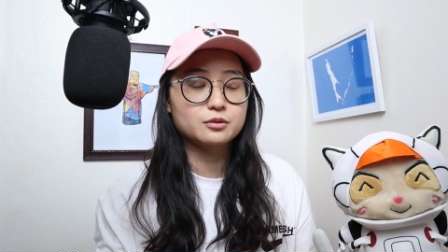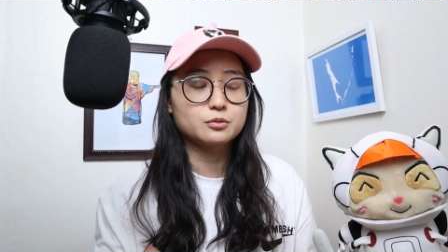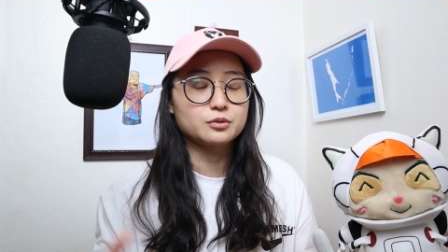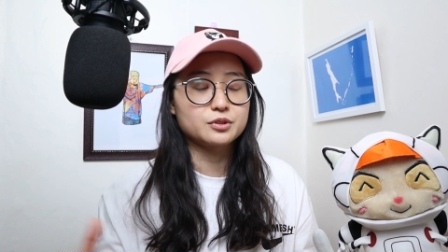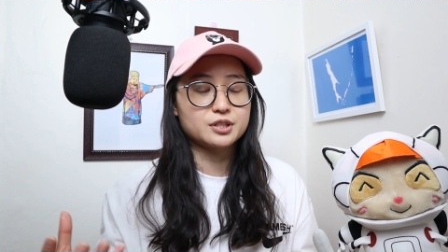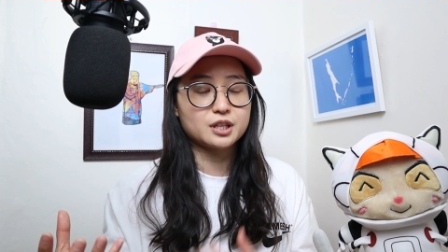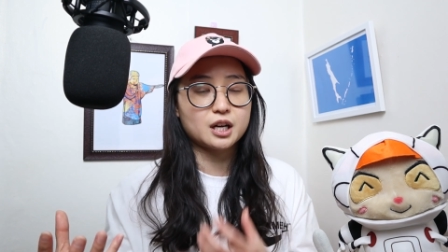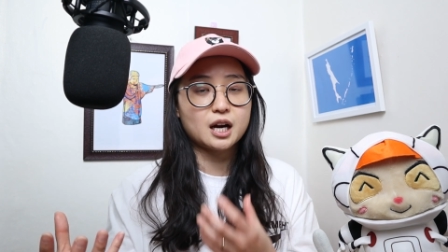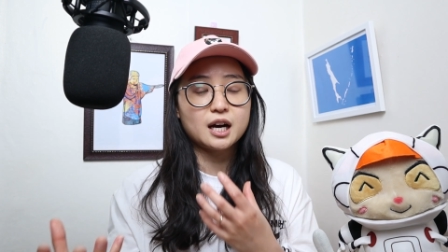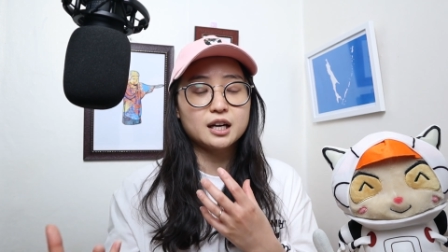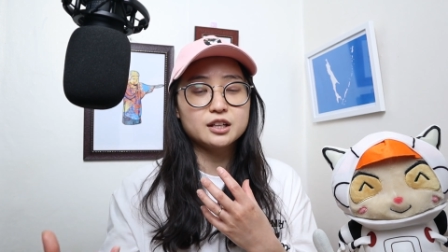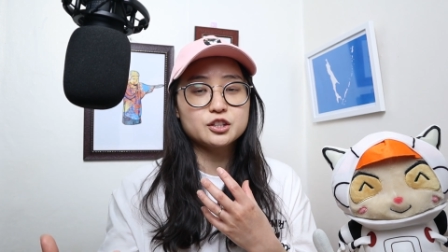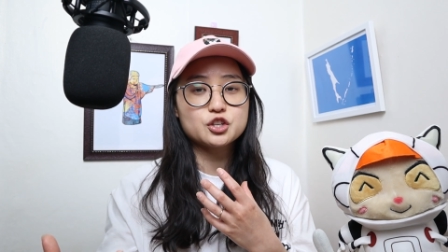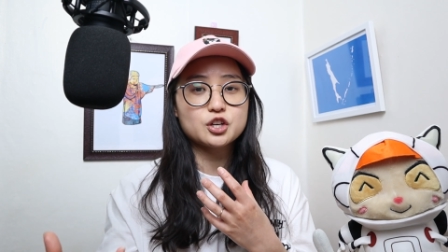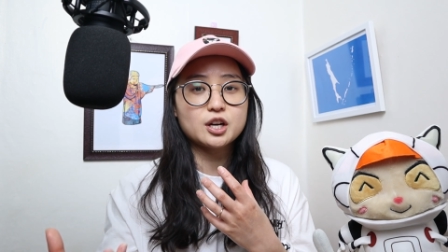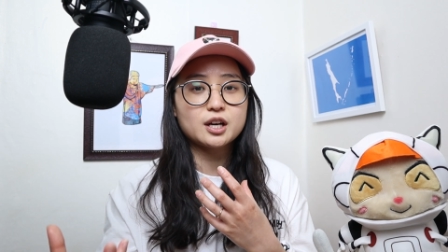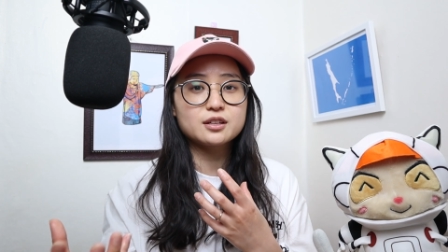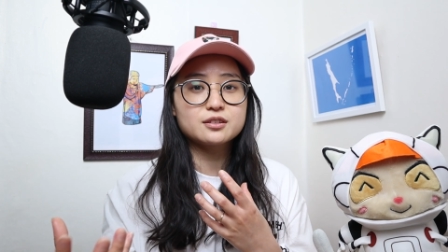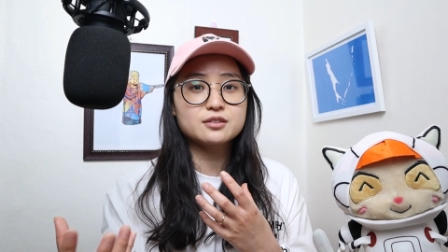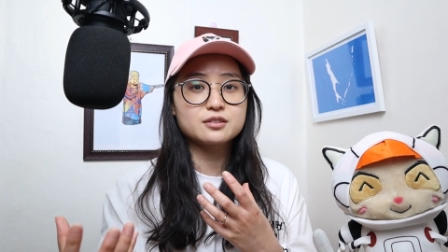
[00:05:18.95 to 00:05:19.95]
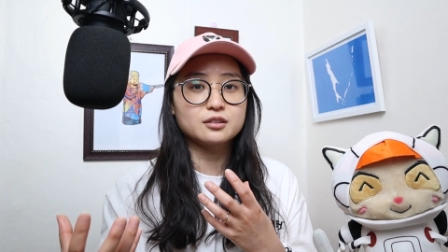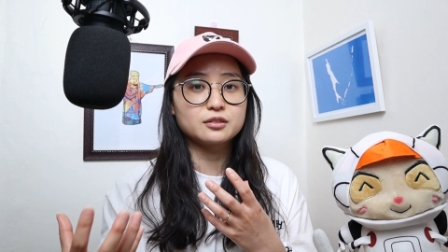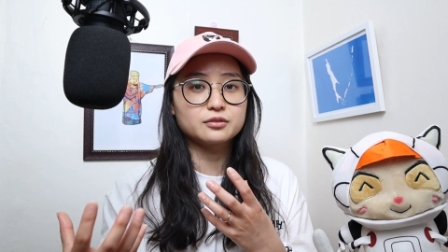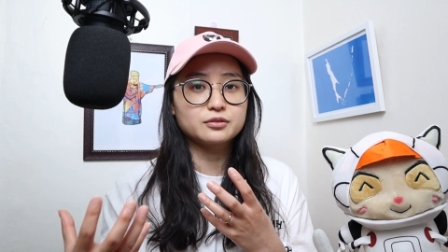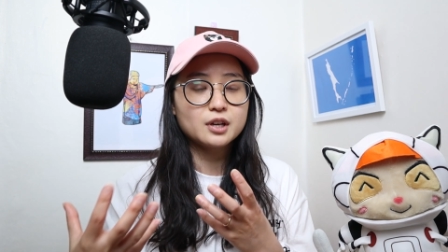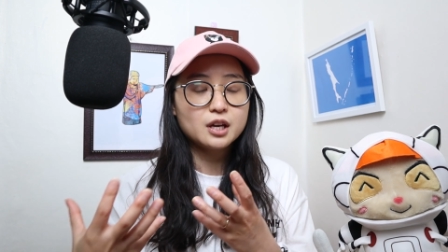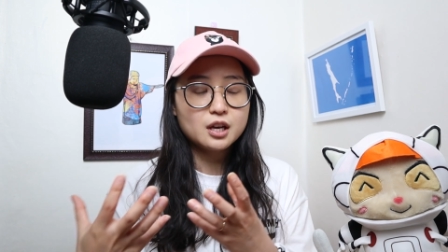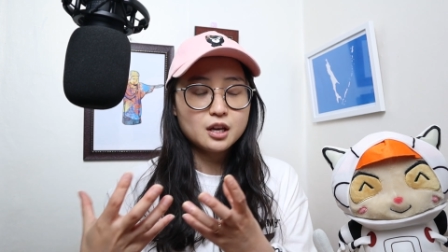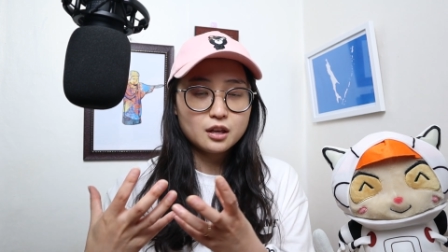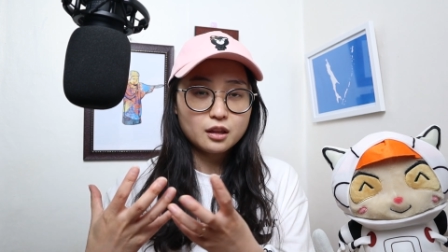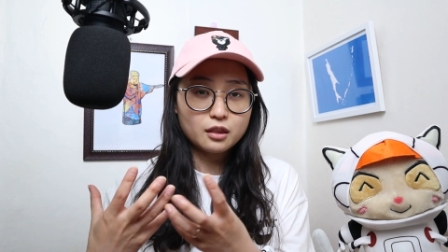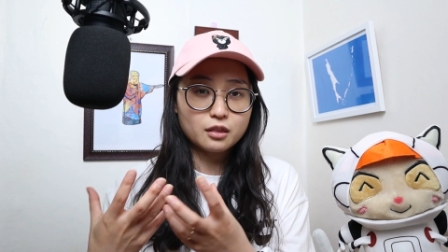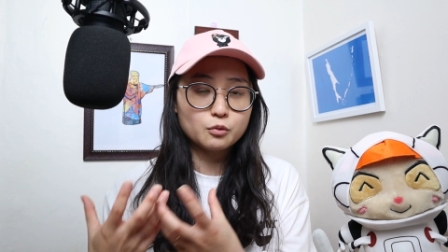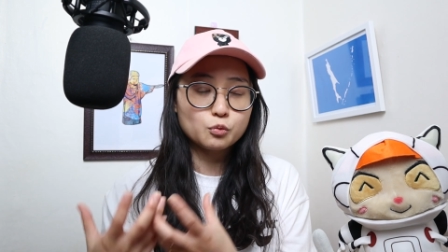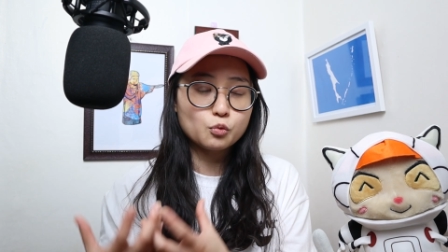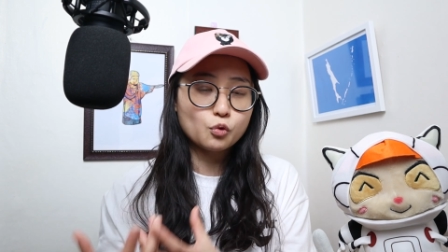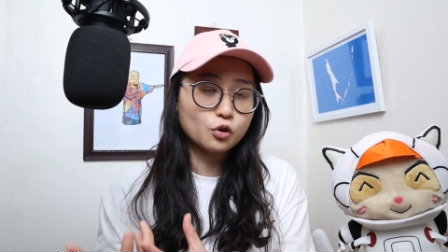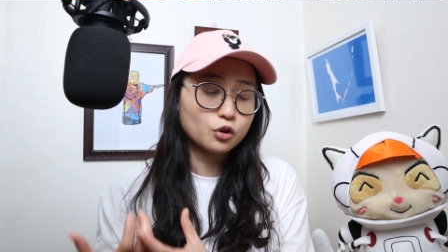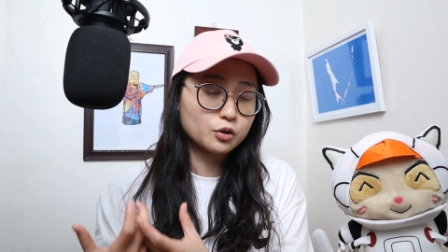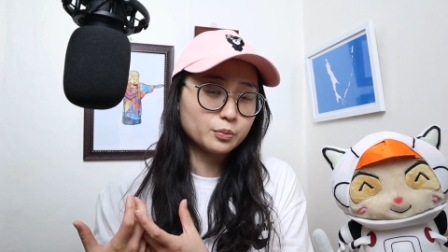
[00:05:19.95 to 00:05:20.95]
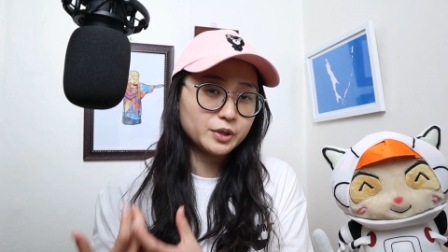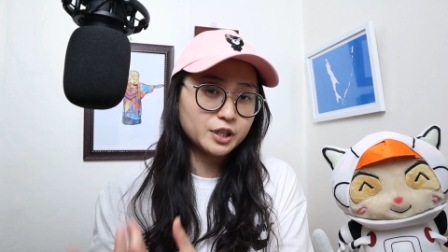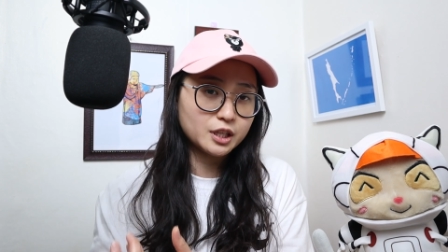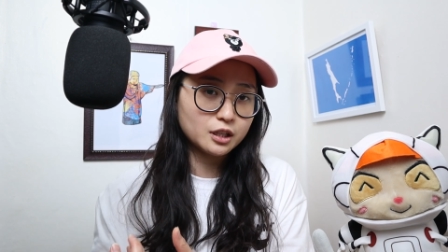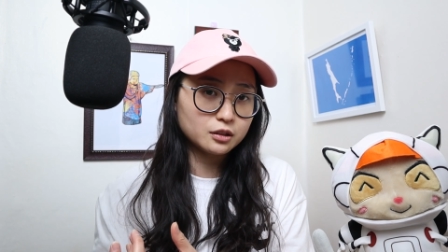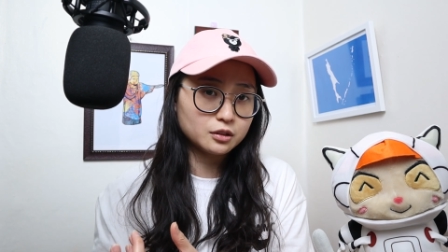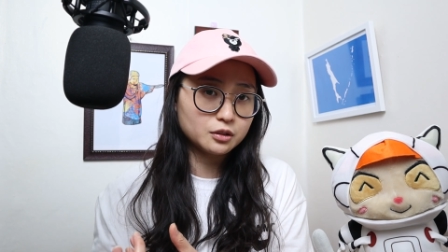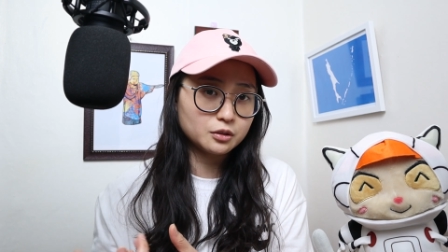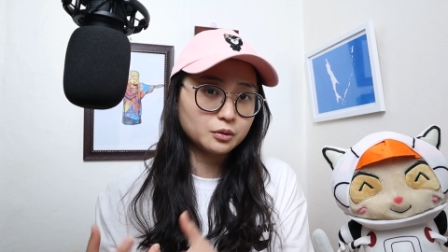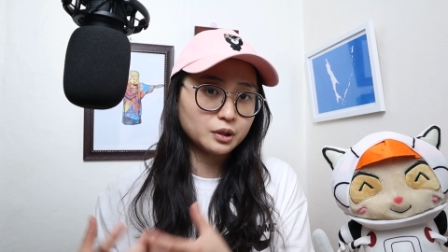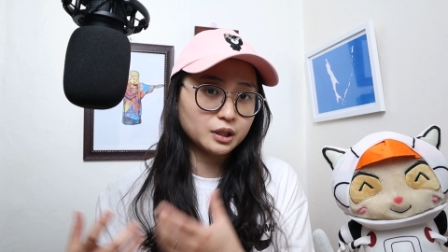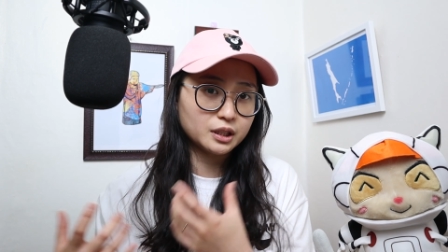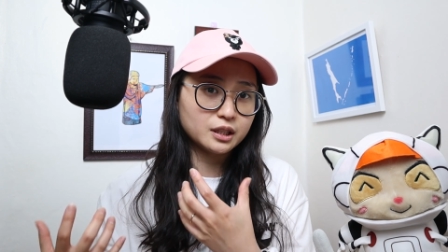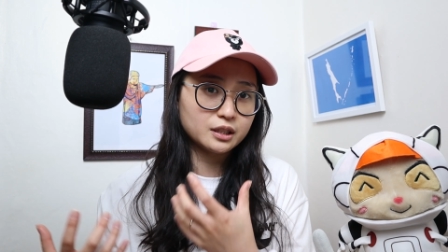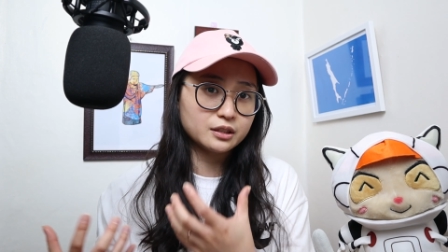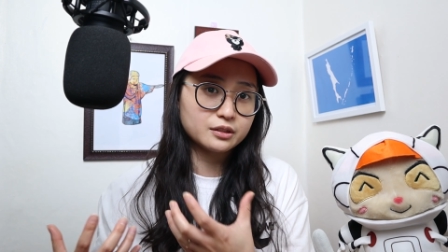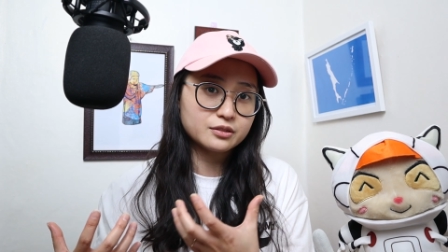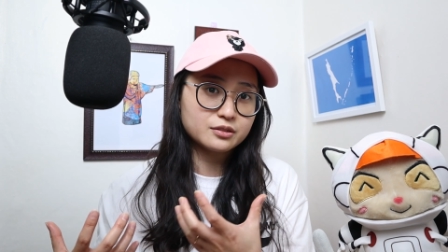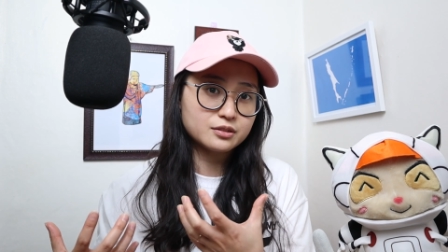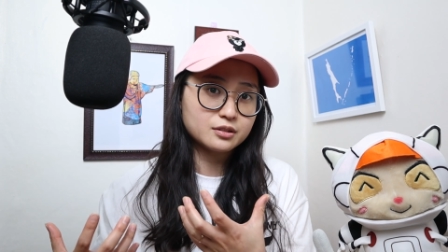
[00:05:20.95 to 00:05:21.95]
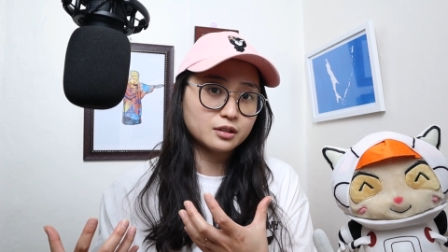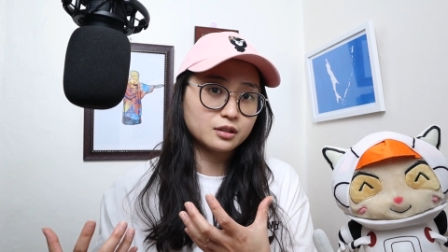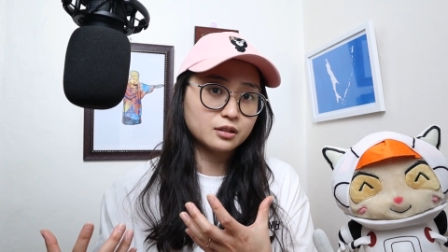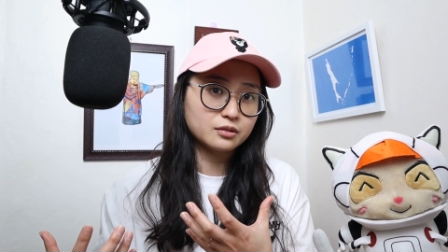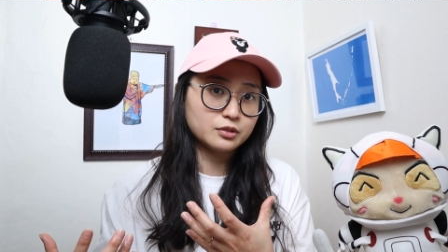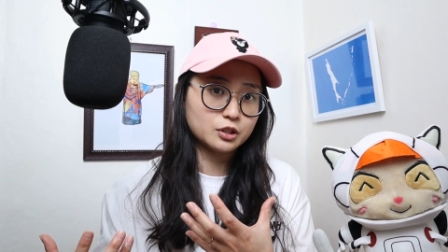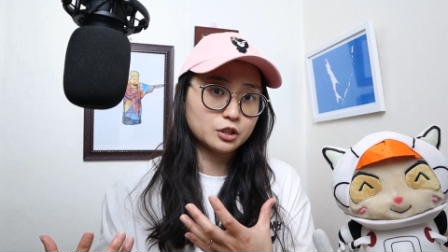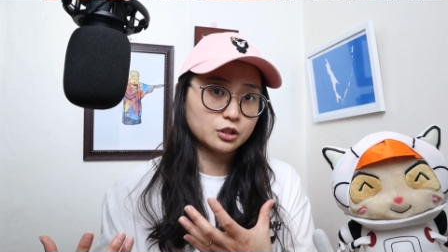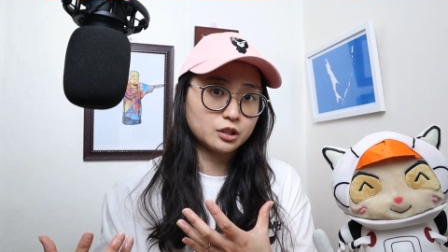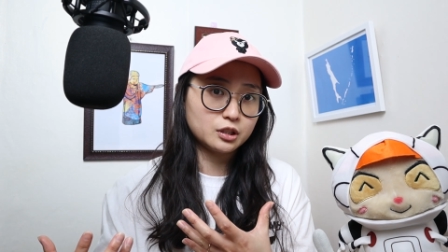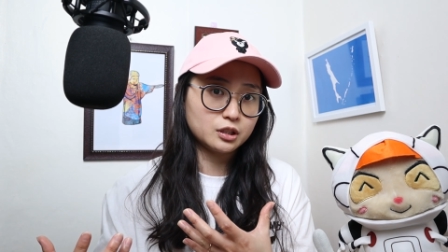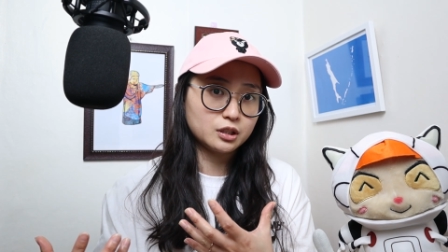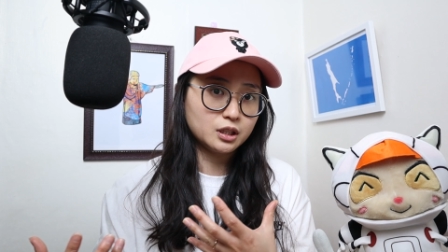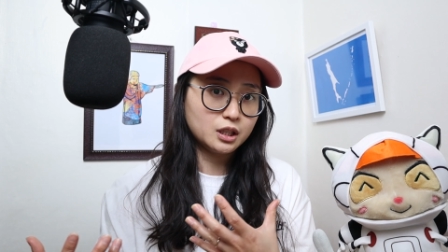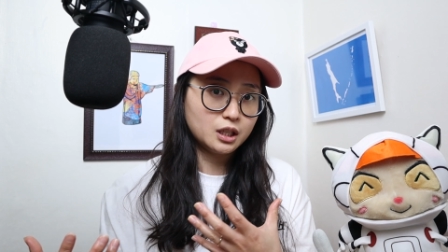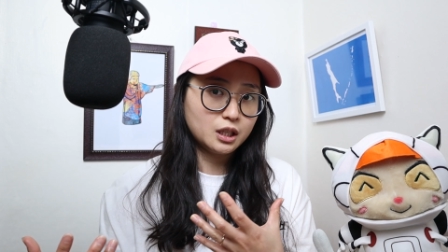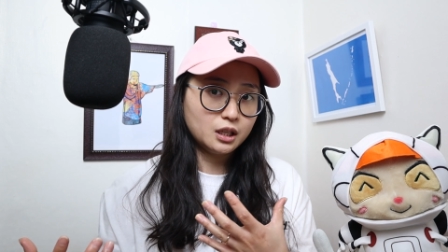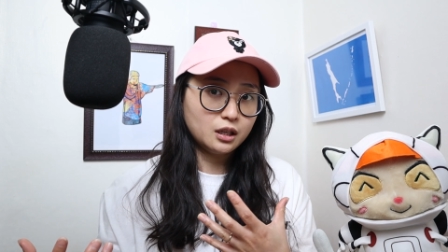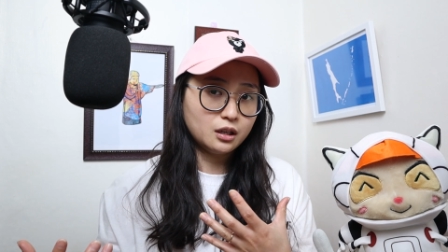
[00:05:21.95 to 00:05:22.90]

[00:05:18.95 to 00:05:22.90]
There was the contrast of the warm yellow against the very